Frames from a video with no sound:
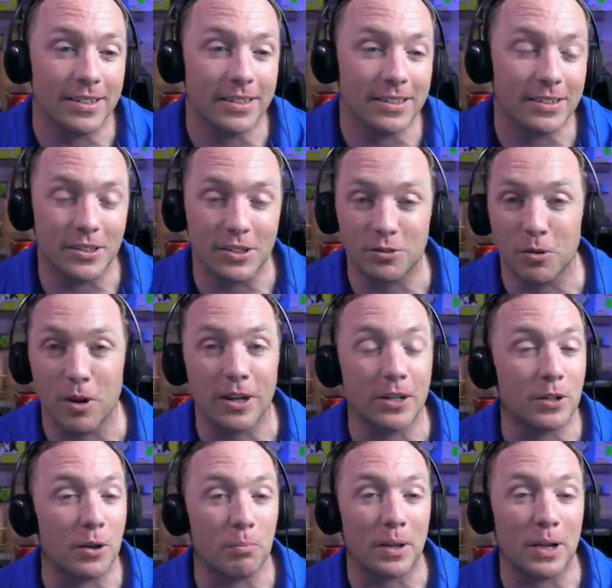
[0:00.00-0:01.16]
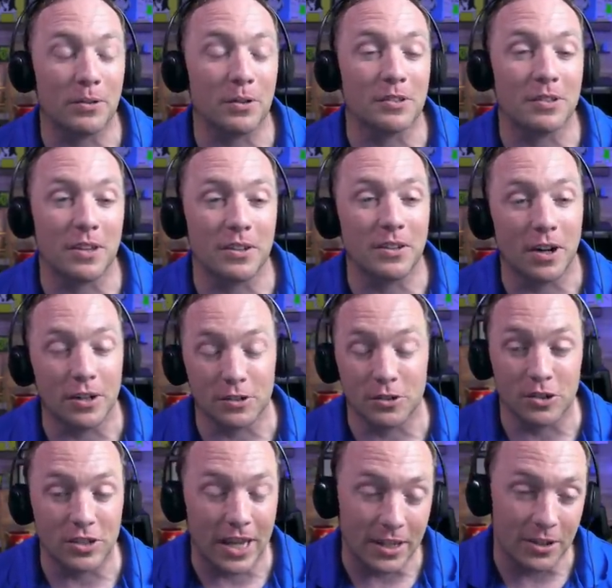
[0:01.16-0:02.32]
She just wanted to go play with those other dogs, so
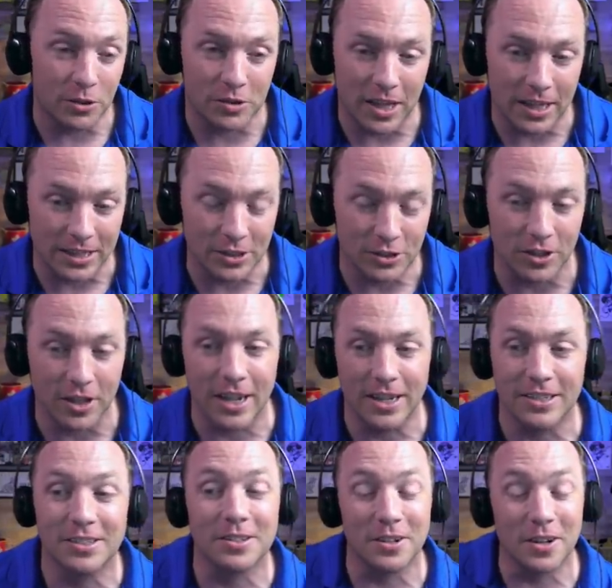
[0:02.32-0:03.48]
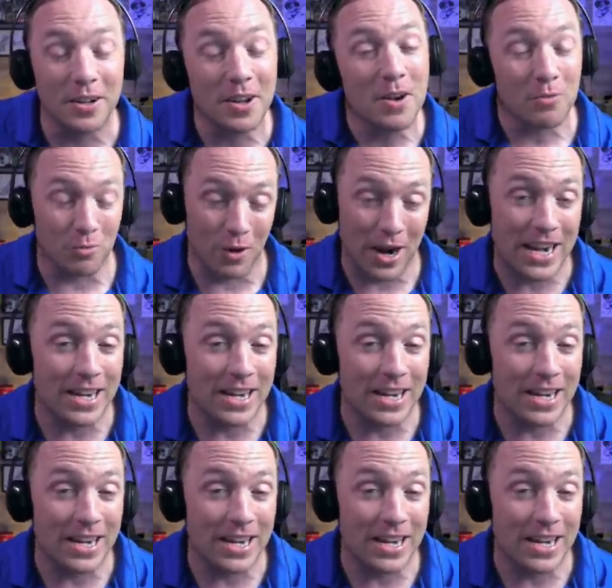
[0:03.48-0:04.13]
she had to use that leash or line just to rein